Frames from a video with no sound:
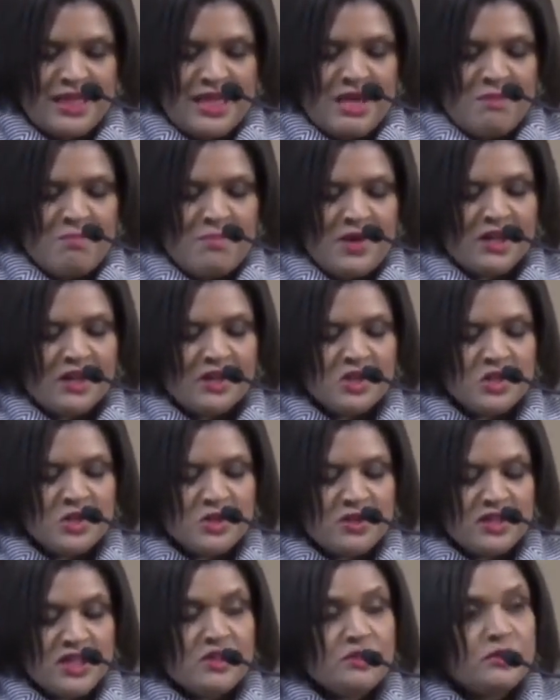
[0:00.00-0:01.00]
But our
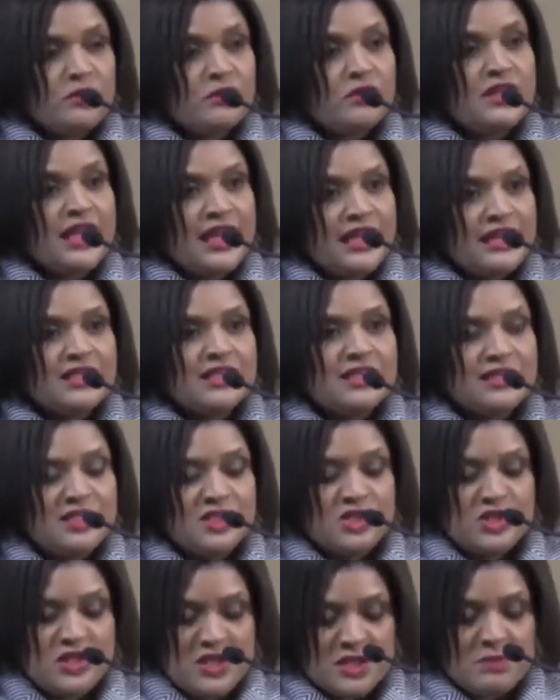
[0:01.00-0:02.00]
journey through Lent
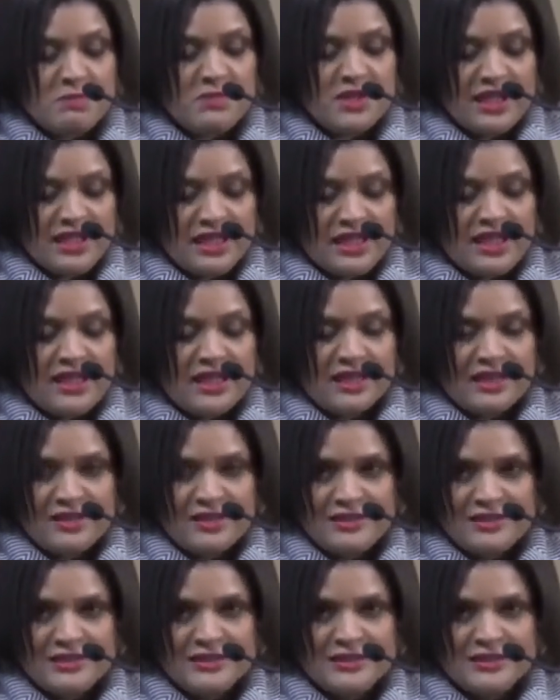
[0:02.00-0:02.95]
is just beginning.